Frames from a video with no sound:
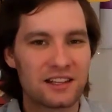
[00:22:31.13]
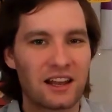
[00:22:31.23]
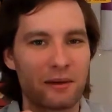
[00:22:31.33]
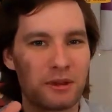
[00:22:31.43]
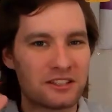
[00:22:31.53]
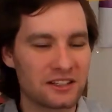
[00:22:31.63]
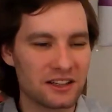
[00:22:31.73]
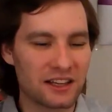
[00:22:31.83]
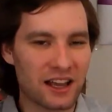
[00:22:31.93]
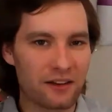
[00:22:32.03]
I basically
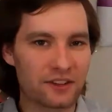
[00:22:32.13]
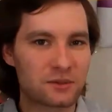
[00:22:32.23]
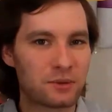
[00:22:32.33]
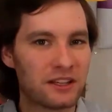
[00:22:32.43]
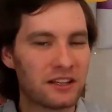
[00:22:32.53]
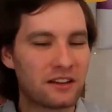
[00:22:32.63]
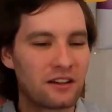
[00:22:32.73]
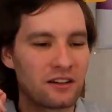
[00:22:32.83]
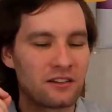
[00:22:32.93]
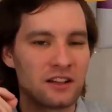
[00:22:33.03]
kind of explained it
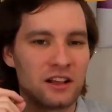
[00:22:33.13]
all.